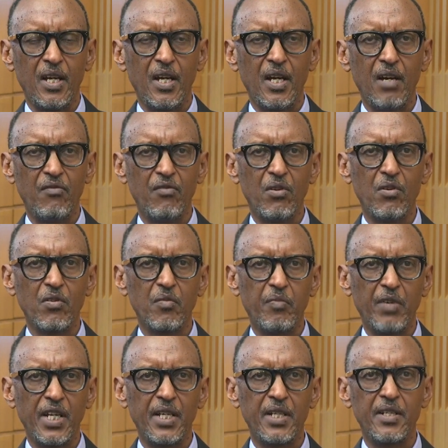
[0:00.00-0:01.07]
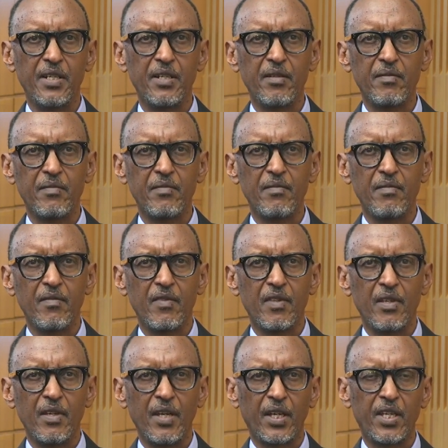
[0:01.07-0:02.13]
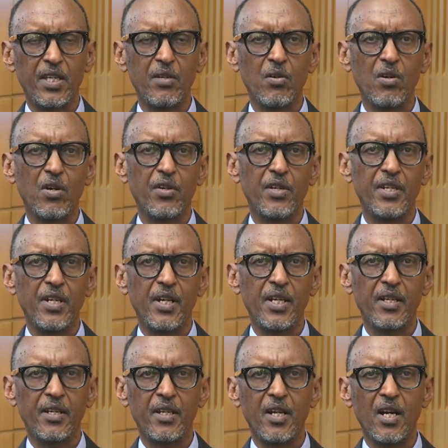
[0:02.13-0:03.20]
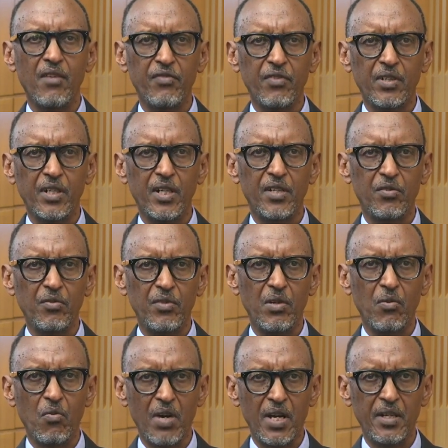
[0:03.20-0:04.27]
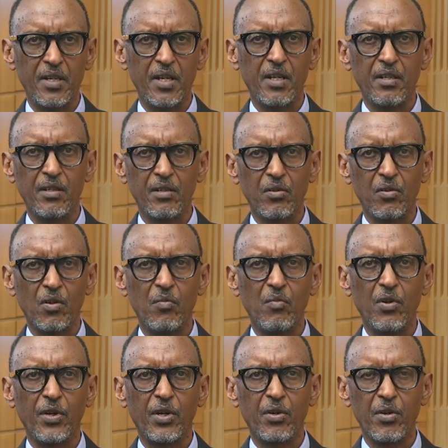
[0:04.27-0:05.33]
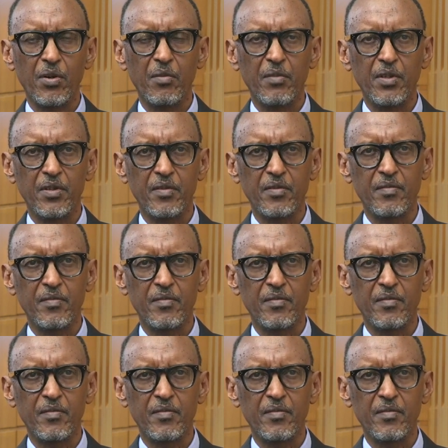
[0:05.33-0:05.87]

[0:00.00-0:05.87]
have long played a key role in linking Africa to the wider global economy.